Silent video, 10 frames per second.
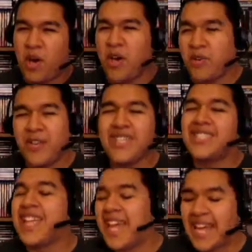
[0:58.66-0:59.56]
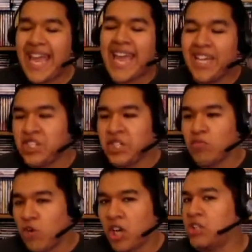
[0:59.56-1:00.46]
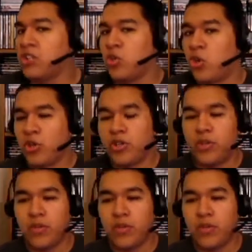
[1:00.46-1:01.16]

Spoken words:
Bond. Or you could say an aging rock star,